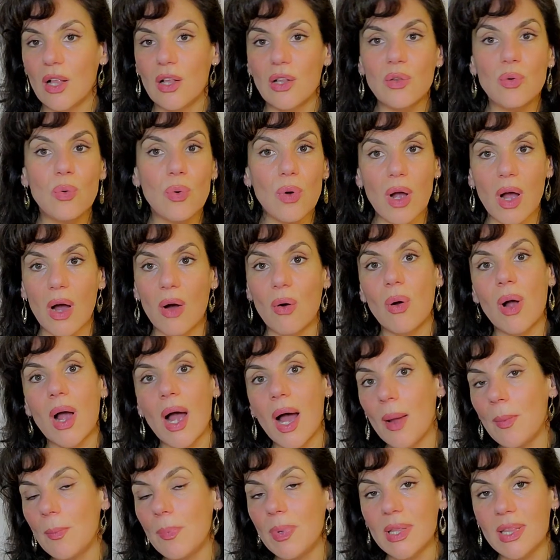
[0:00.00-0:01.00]
look how
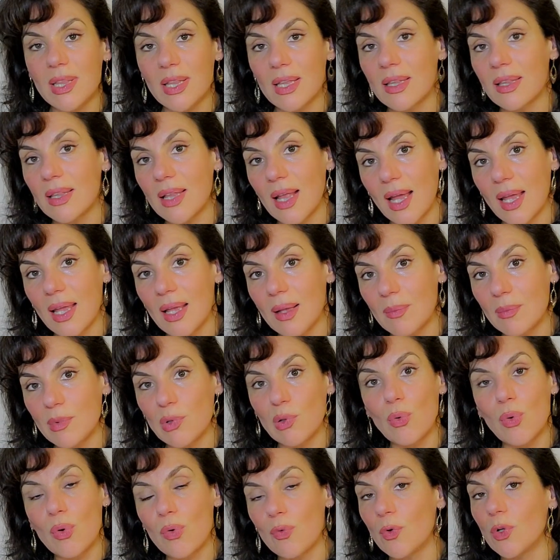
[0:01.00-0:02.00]
competent I am,
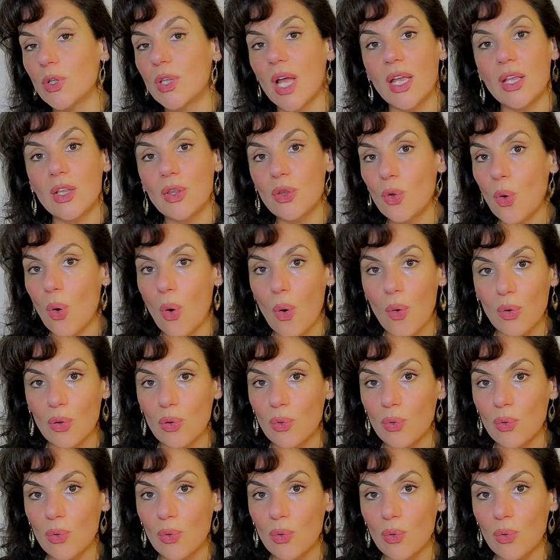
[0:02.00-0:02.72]
look what I know,